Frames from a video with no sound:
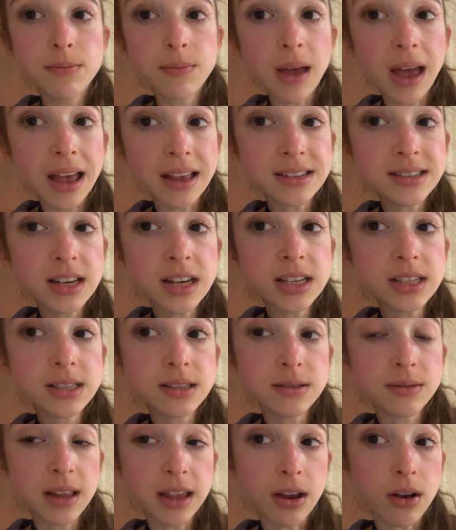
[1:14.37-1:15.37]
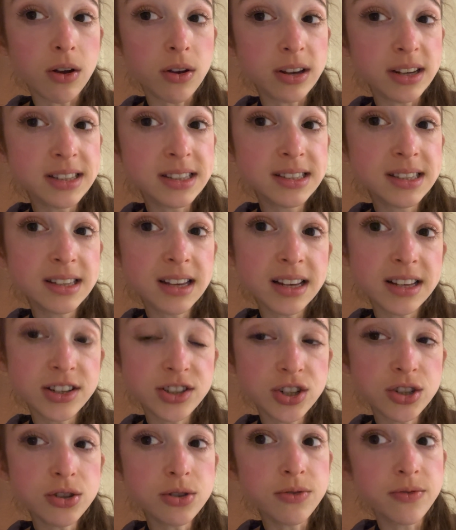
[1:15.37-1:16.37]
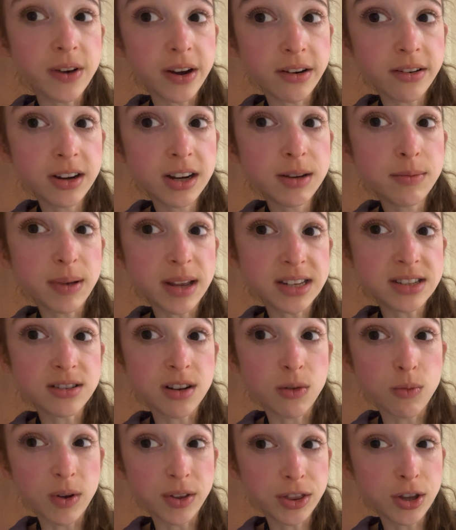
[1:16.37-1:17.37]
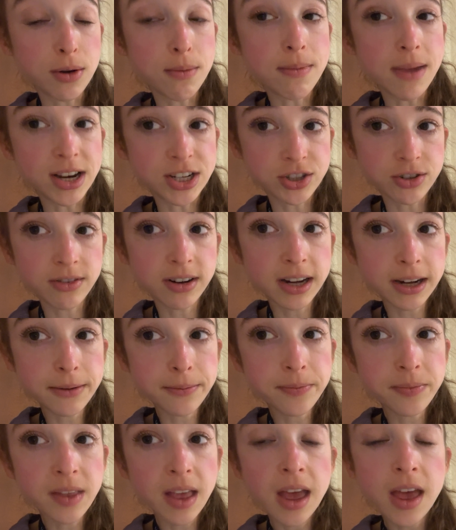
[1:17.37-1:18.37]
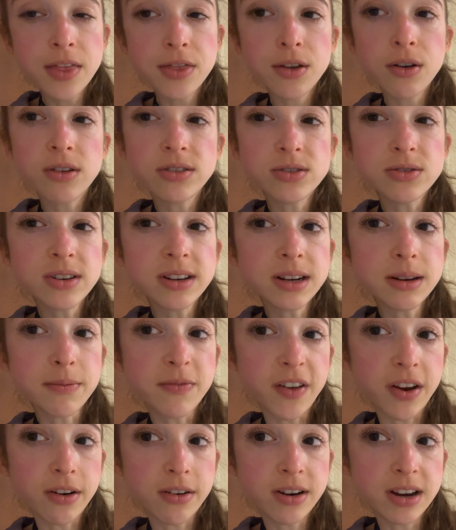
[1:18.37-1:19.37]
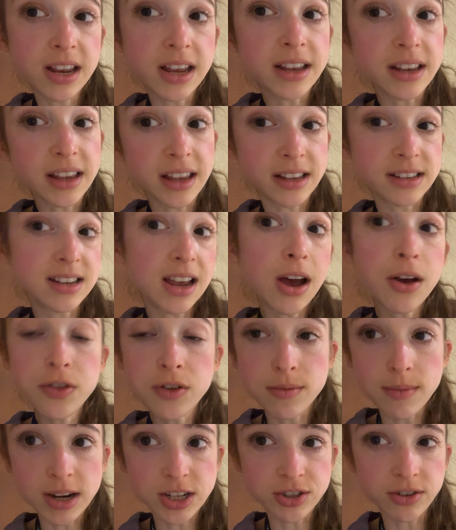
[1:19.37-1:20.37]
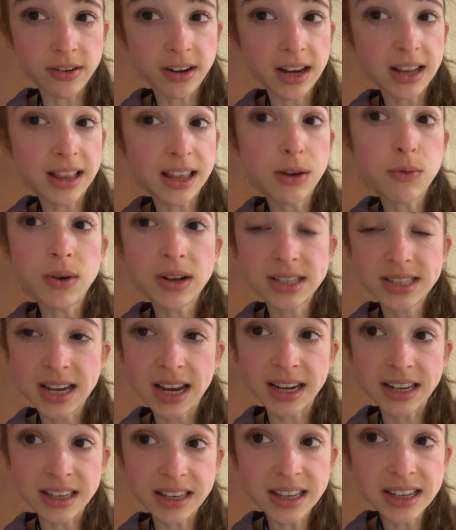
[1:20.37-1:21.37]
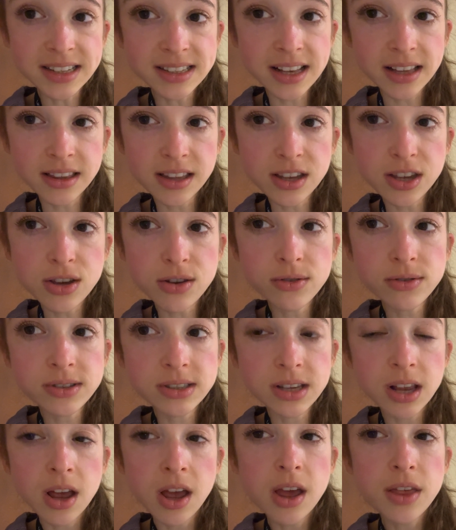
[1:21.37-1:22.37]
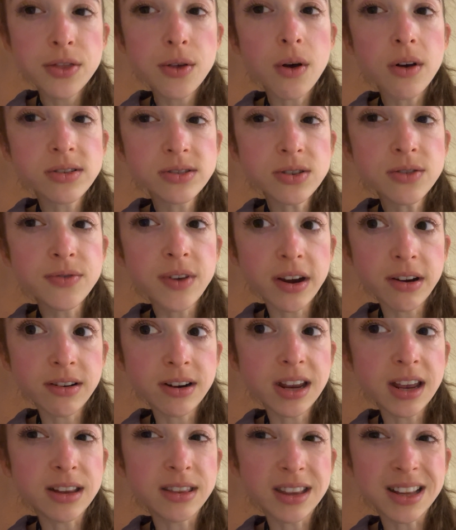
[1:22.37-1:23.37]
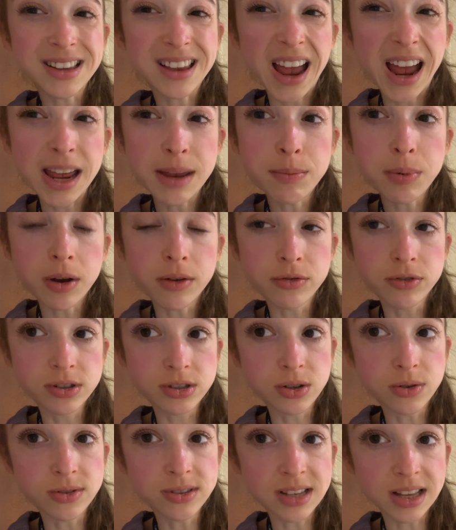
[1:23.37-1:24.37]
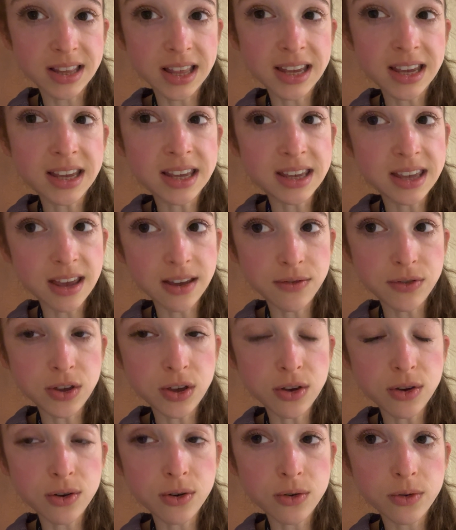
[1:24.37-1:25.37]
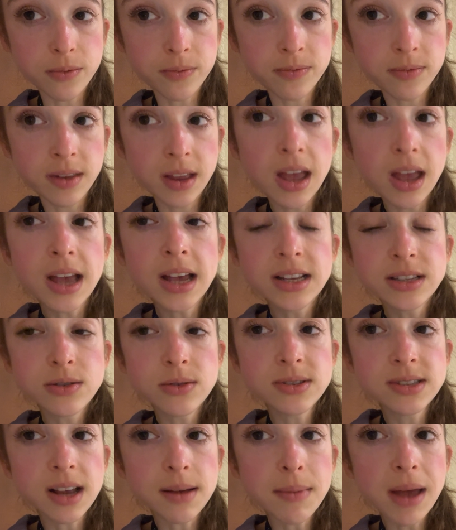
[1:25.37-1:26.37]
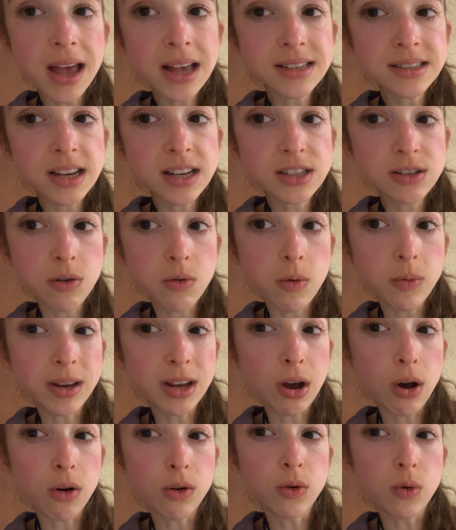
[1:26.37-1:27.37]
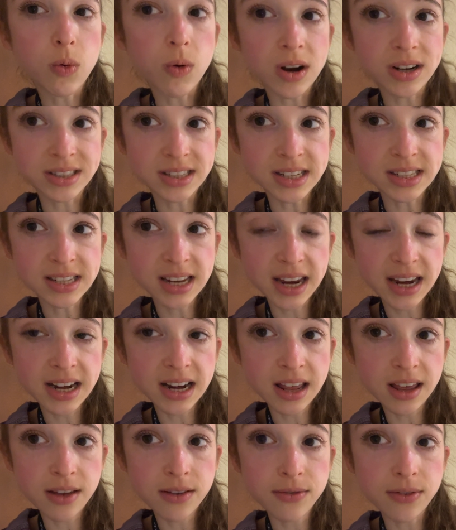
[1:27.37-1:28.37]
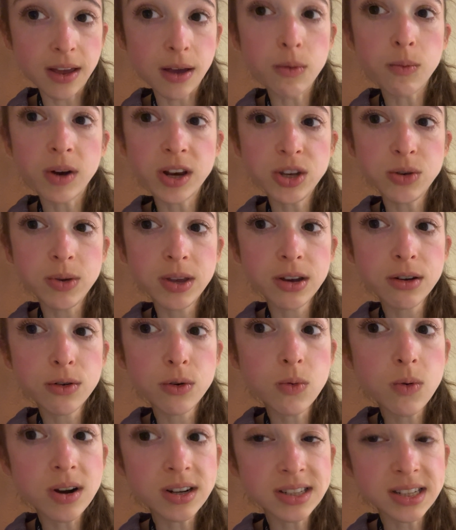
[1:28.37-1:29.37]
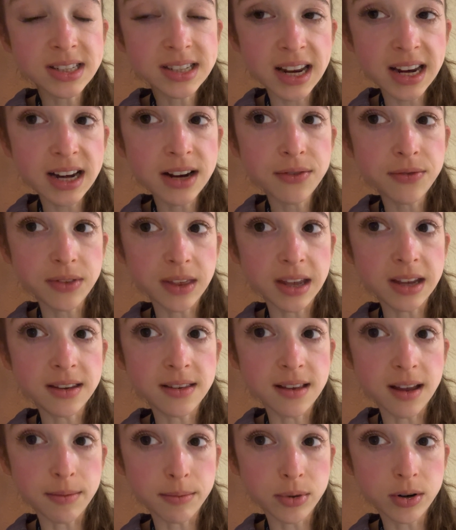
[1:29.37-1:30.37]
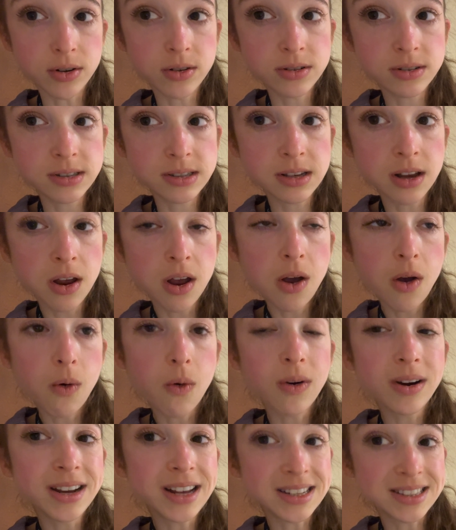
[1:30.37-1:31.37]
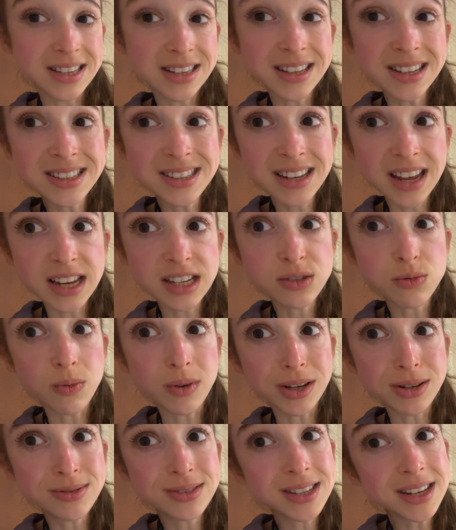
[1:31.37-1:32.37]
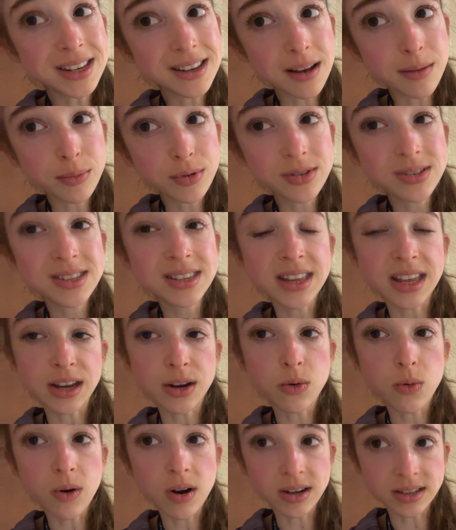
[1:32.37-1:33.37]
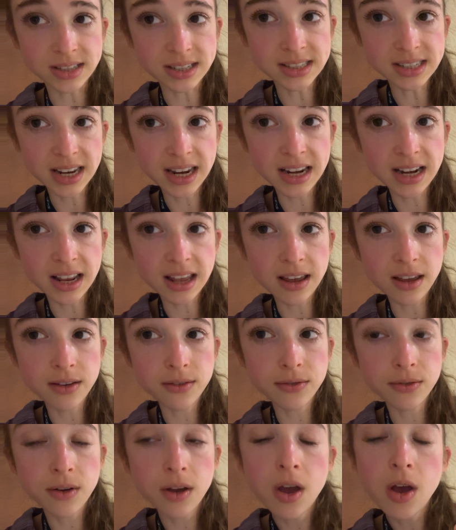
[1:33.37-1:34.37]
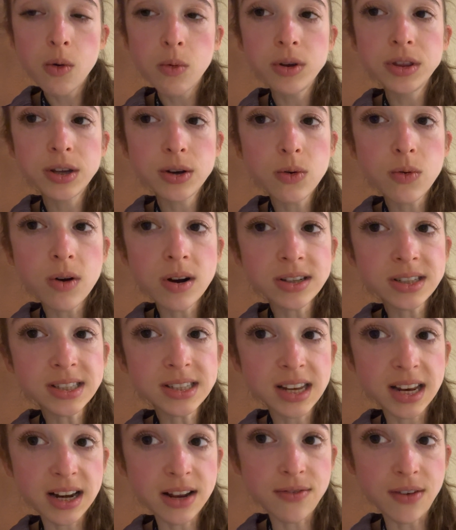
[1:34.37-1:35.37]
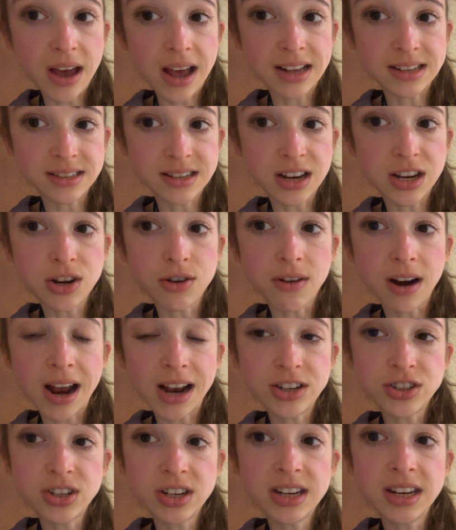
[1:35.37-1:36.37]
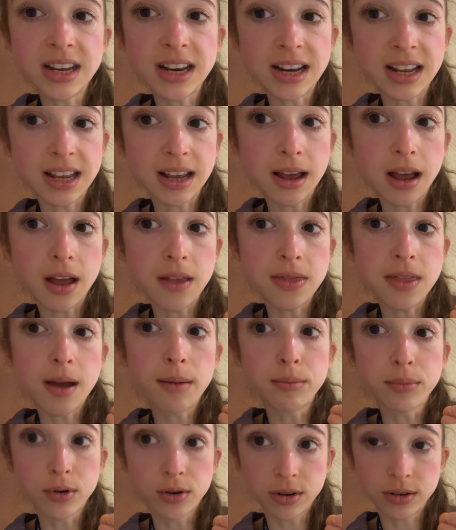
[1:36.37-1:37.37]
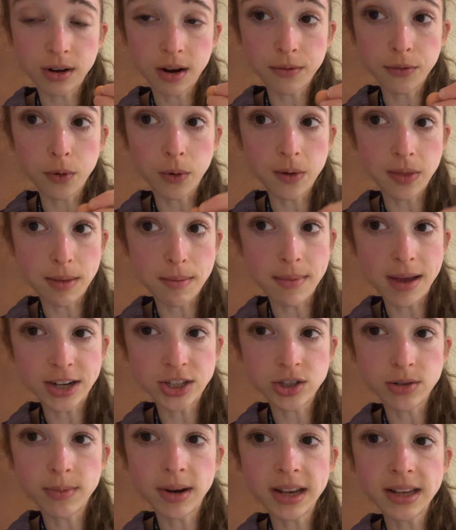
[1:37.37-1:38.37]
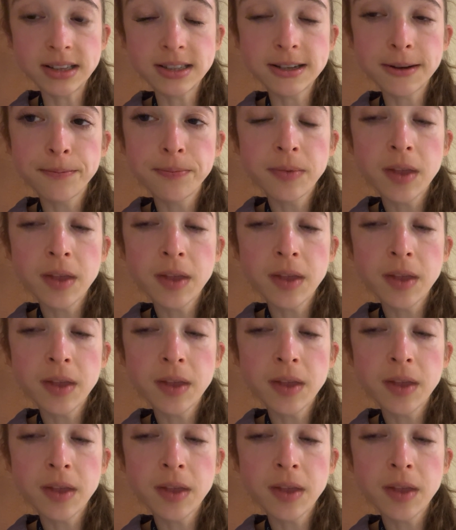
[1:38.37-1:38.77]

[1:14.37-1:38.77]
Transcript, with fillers: assays, they in addition to varying based on what they're measuring, they're also going to vary in how they're measuring it, like what techniques that they use. They'll also vary in the type of results that they can give you. So some assays are what we call quantitative. And when you hear quantitative, think numbers. Or I guess in this case, when you see numbers, think quantitative. With a quantitative assay, you're actually getting a number for the measurement.